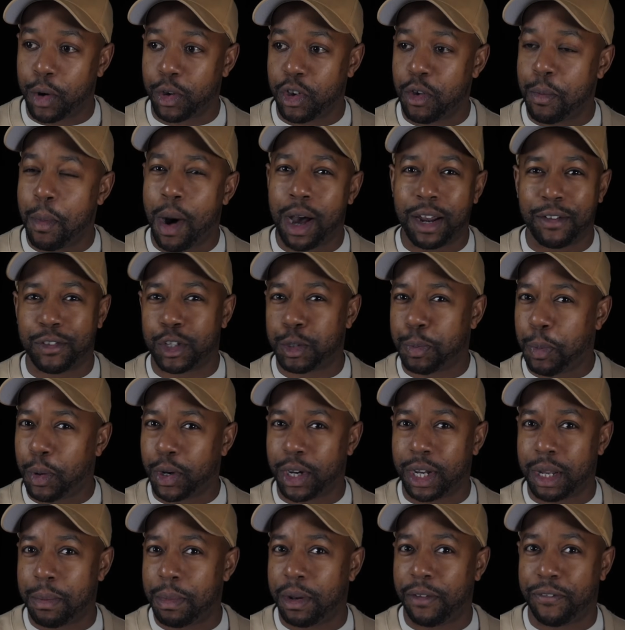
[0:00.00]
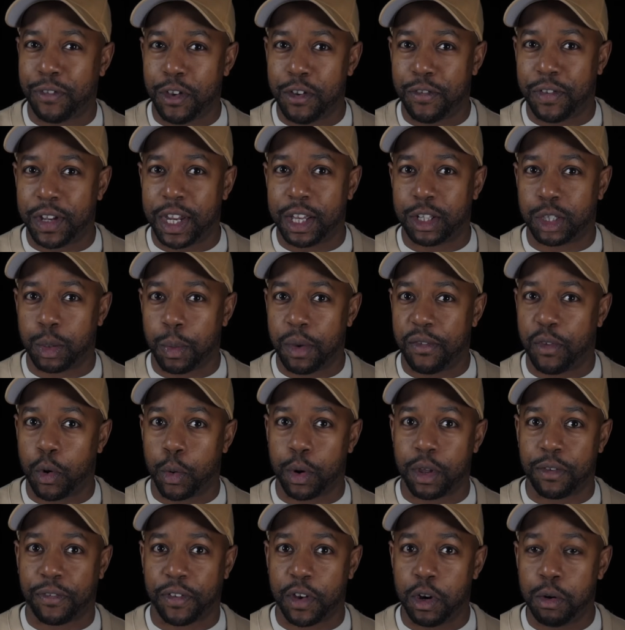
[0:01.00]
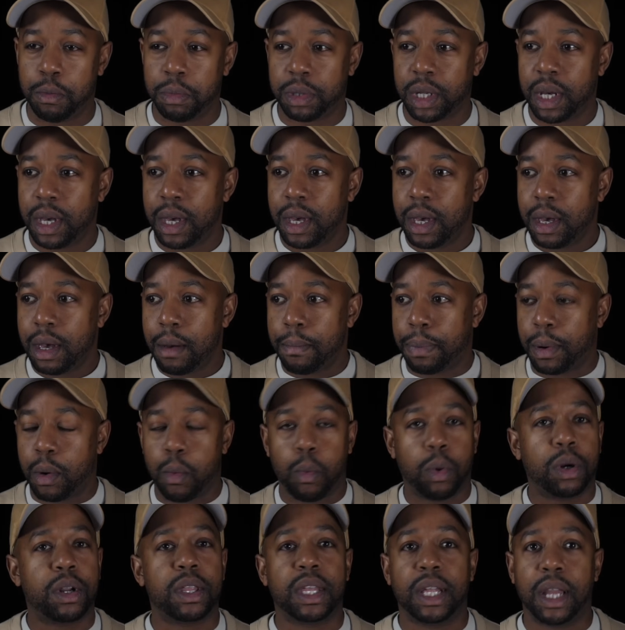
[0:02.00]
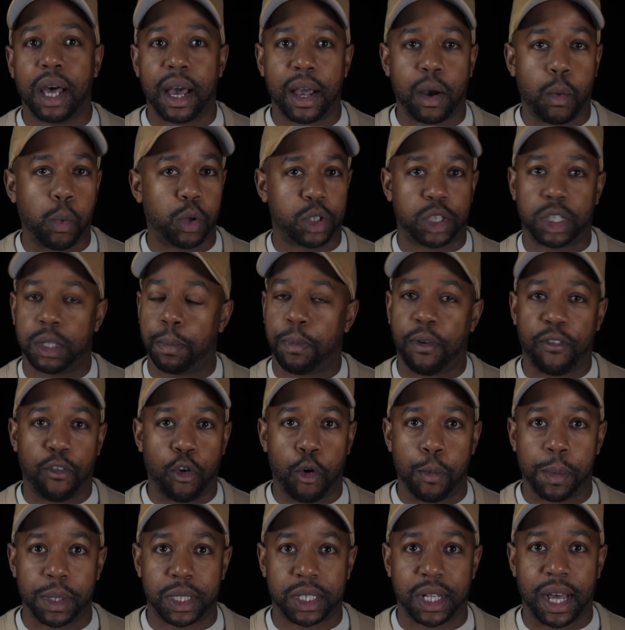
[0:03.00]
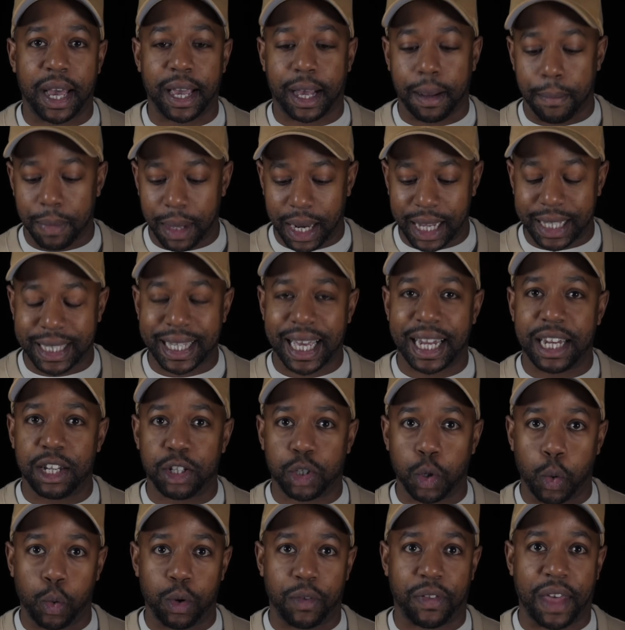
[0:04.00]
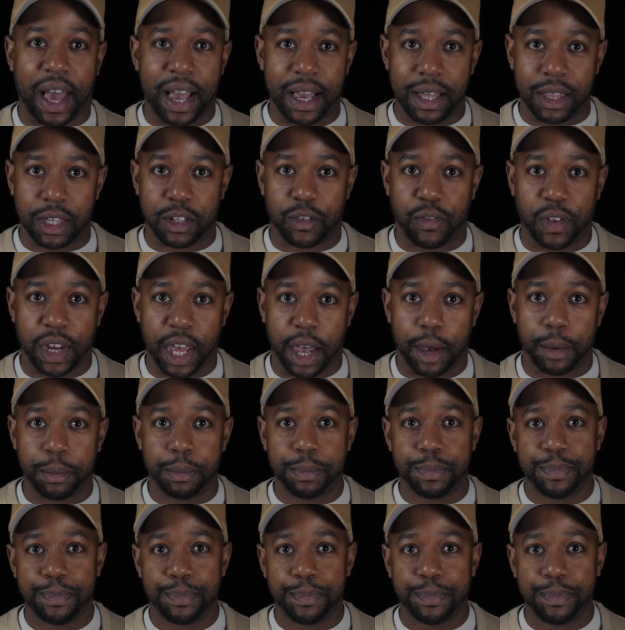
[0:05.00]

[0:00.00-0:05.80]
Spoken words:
You might have spotted them in a few videos that we've already filmed, but what are they like? What's the performance like? Let's get into all of that in this video.